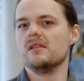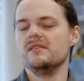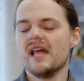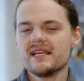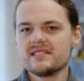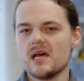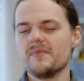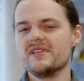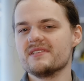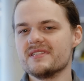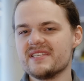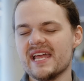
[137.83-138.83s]
Next up
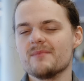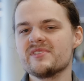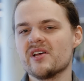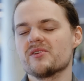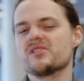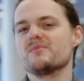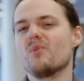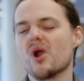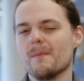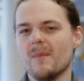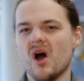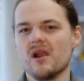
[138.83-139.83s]
is the Samsung
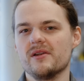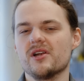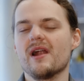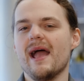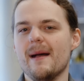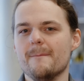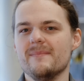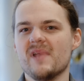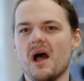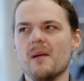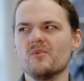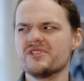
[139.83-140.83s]
Smart Monitor M9,